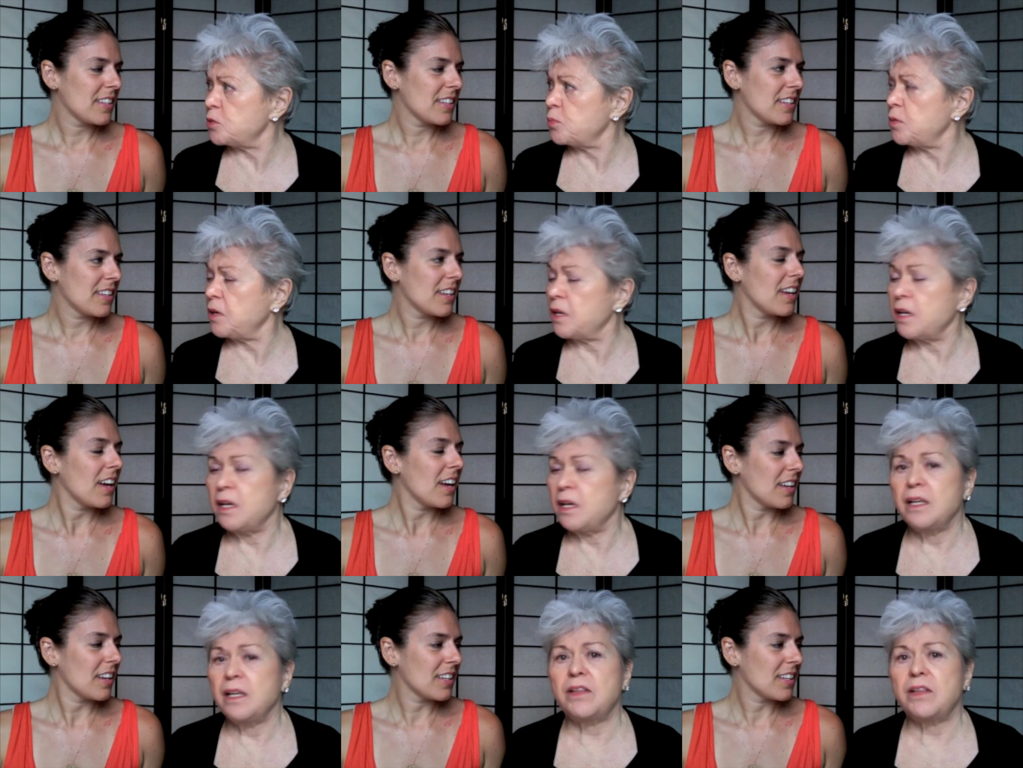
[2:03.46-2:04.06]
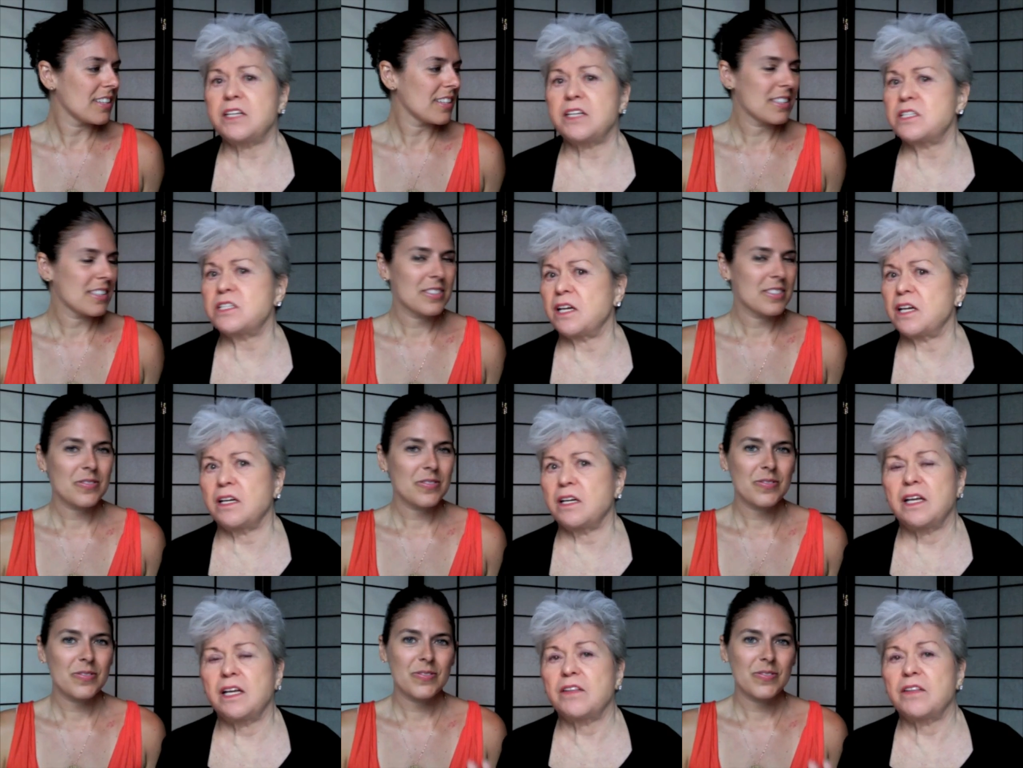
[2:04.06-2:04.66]
Speaker 1: well, they
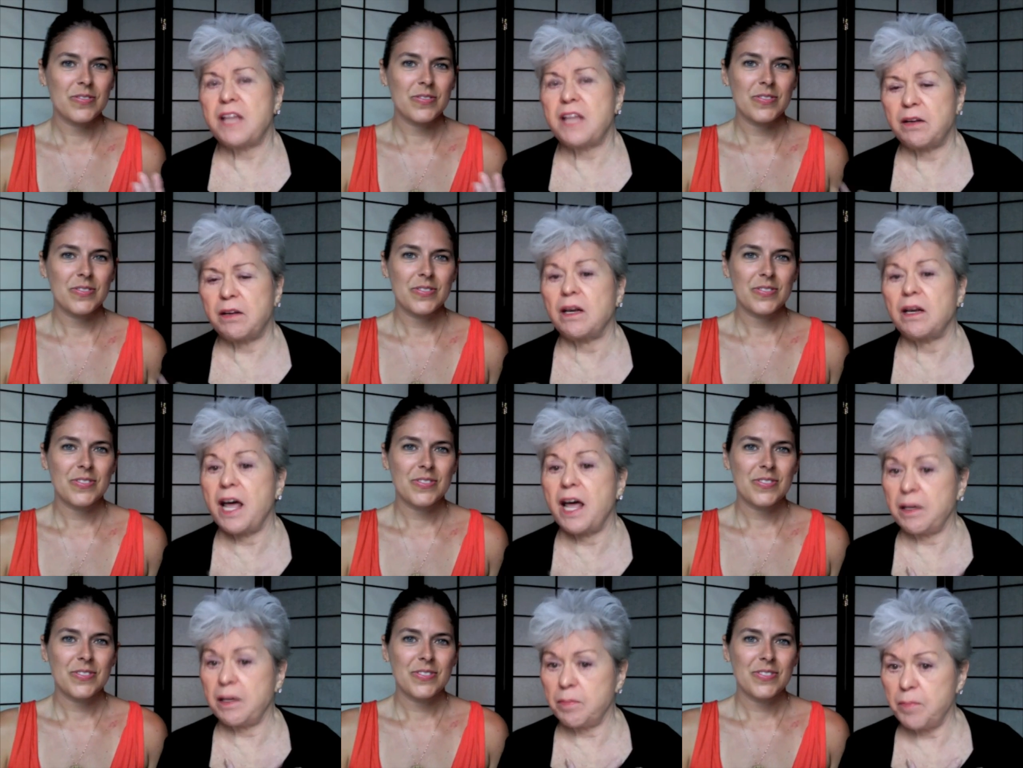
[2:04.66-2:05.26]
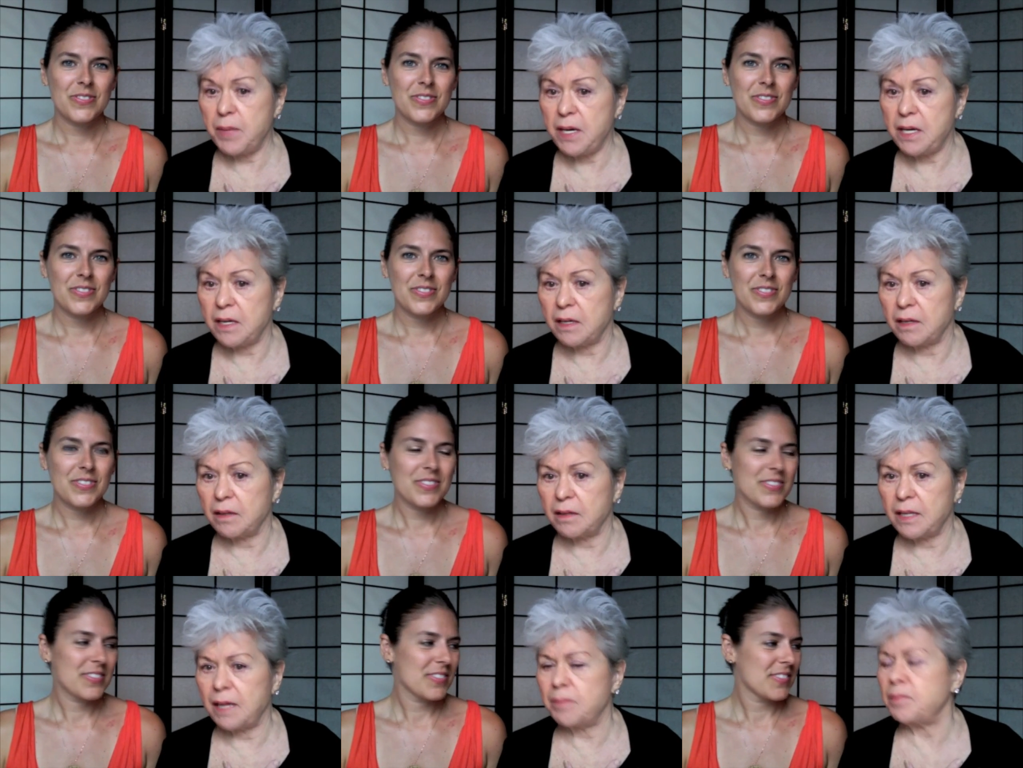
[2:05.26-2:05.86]
said, they, like me,
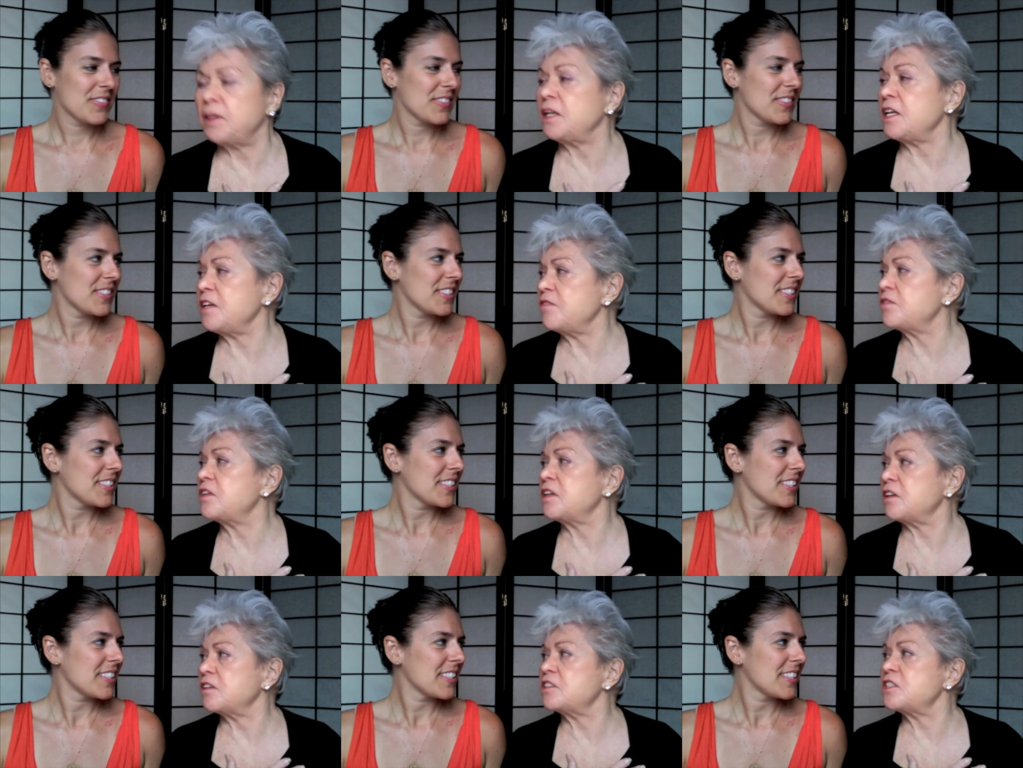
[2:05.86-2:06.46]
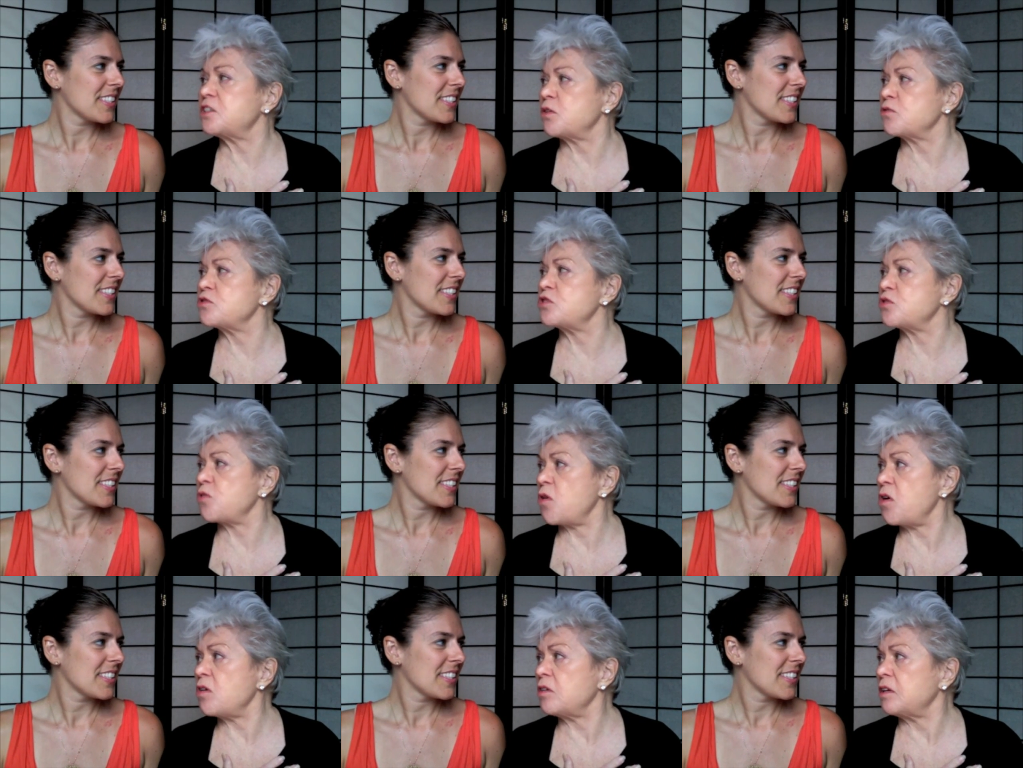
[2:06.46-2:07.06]
they believed in it so
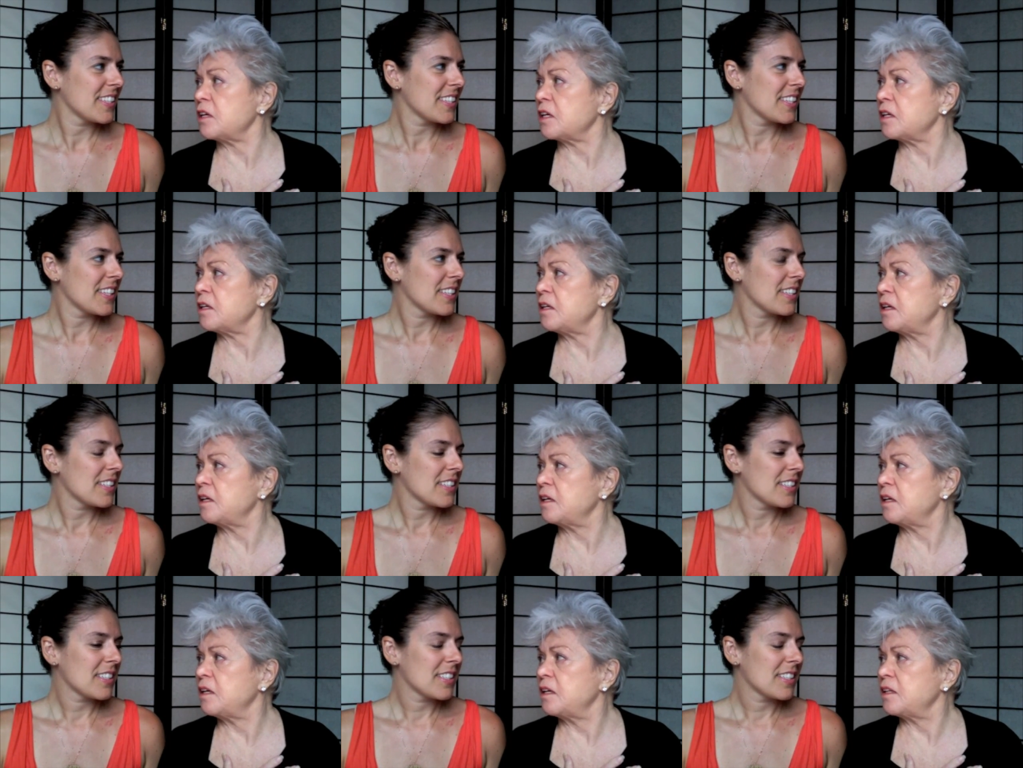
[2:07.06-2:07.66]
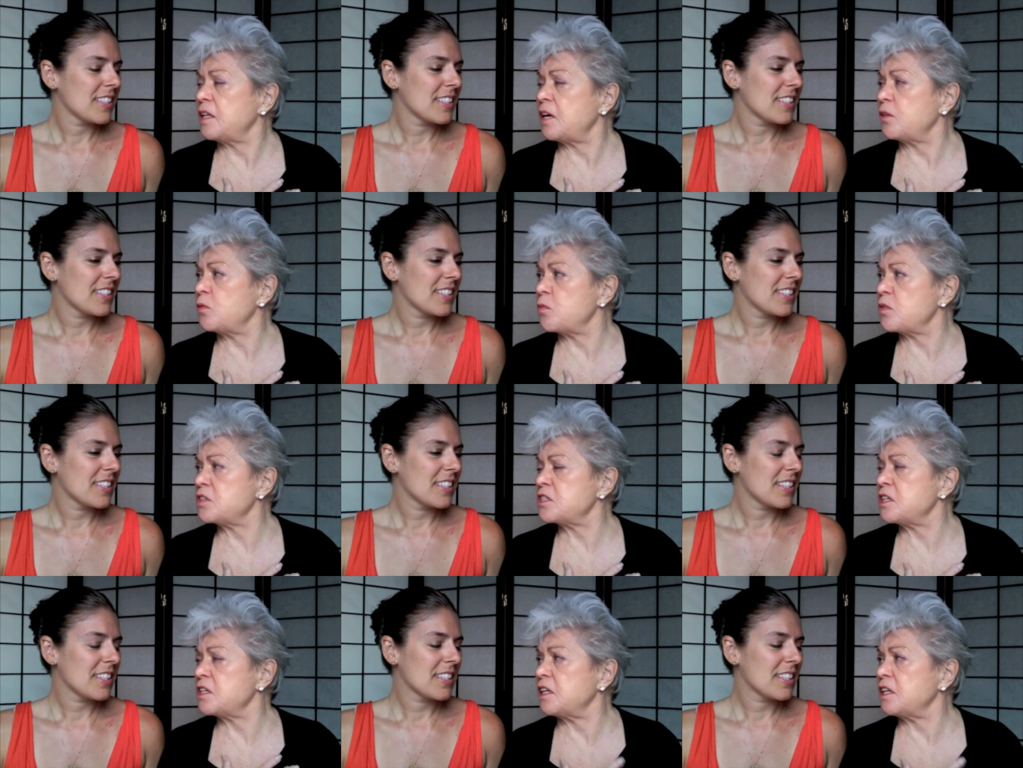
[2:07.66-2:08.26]
strongly that it
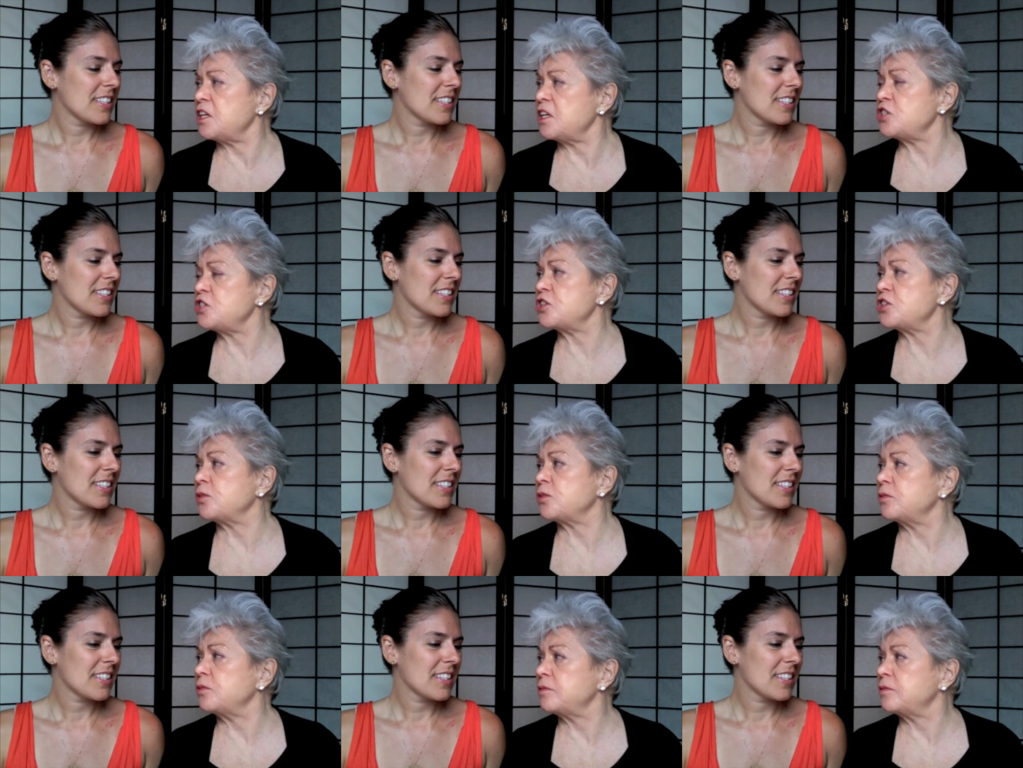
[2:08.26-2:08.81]
wasn't an issue.